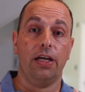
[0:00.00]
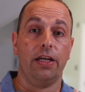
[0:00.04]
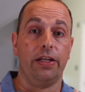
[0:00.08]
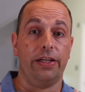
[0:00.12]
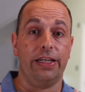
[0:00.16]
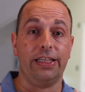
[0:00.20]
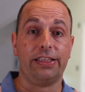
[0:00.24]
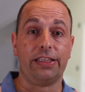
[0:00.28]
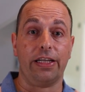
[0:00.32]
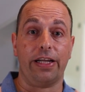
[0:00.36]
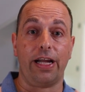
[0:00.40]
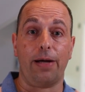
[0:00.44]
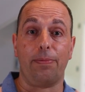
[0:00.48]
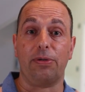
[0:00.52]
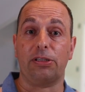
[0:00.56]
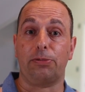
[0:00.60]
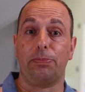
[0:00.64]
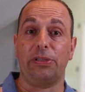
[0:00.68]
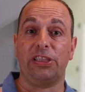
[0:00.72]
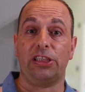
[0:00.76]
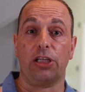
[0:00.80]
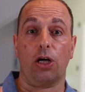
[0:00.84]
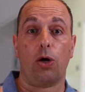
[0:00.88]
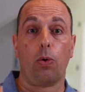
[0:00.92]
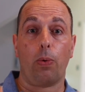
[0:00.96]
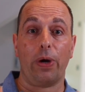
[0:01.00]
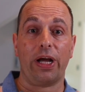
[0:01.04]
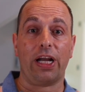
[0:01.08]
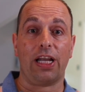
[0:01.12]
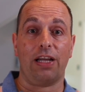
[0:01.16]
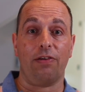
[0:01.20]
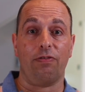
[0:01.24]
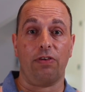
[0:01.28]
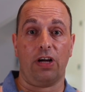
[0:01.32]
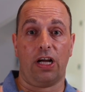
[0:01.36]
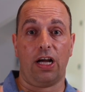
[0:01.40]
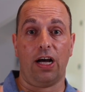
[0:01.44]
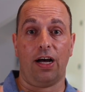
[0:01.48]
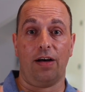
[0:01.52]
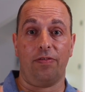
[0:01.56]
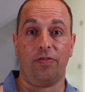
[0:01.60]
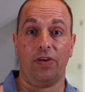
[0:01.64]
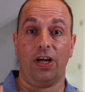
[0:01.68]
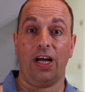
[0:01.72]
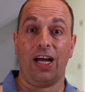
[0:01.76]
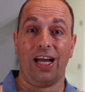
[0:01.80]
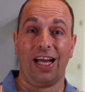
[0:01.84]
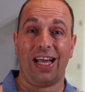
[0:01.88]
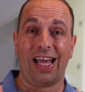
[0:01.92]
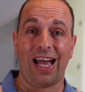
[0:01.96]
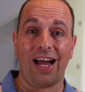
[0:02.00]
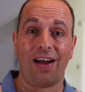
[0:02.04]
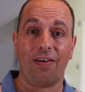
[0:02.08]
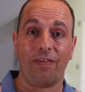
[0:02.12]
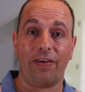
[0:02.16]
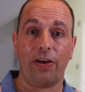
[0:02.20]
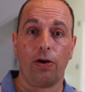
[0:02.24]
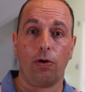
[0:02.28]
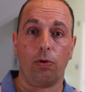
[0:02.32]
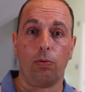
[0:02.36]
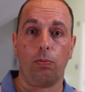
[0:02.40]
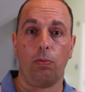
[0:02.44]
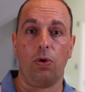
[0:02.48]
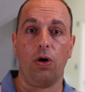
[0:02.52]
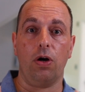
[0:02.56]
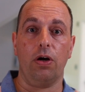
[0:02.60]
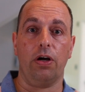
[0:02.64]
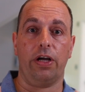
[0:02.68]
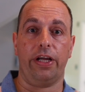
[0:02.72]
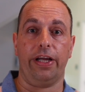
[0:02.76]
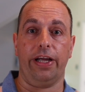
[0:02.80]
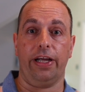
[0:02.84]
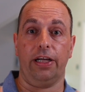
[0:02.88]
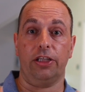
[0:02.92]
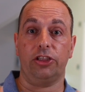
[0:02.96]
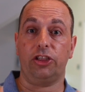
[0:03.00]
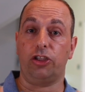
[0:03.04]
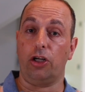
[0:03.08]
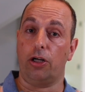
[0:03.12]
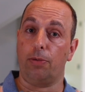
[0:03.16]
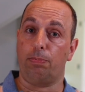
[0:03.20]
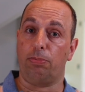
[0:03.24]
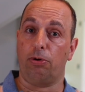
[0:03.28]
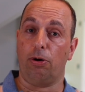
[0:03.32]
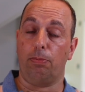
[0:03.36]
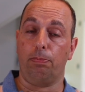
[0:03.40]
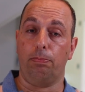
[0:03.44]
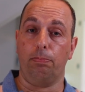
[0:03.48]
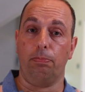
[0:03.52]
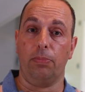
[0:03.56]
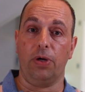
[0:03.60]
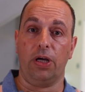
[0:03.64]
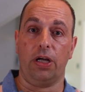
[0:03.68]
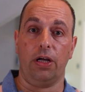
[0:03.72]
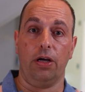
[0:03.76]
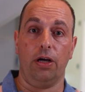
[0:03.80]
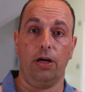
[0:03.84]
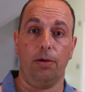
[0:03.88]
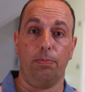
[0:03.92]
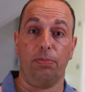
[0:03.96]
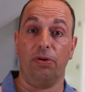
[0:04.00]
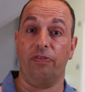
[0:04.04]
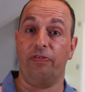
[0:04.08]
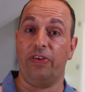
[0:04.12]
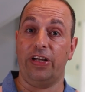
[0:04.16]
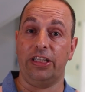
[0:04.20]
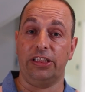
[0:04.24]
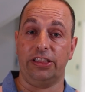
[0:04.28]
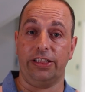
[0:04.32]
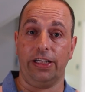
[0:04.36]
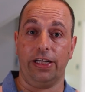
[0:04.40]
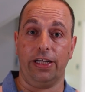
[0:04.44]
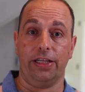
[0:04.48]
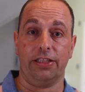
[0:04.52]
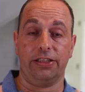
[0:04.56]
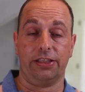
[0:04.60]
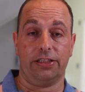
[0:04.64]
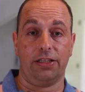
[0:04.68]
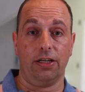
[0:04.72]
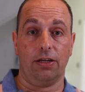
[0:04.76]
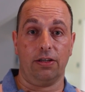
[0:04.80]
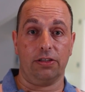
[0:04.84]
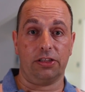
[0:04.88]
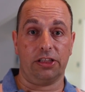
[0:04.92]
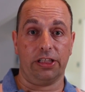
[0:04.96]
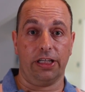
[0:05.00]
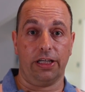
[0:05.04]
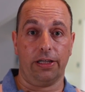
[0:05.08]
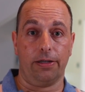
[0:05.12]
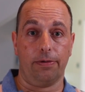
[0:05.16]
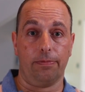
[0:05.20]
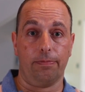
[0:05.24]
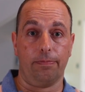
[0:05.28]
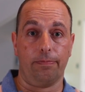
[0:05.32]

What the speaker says: This enables me to quickly recover and carry on working should a problem occur, preventing it starting.